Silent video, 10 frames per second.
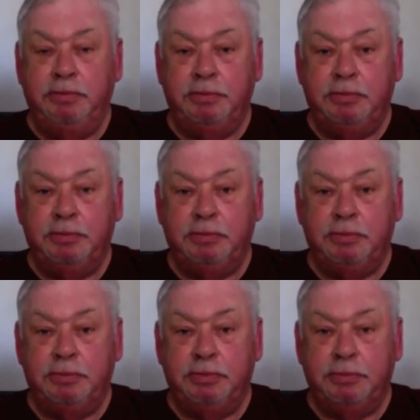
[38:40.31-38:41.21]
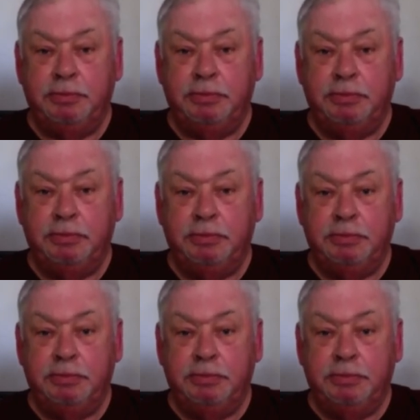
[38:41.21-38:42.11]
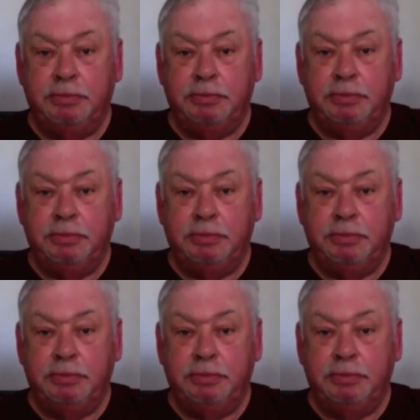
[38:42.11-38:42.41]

(silence)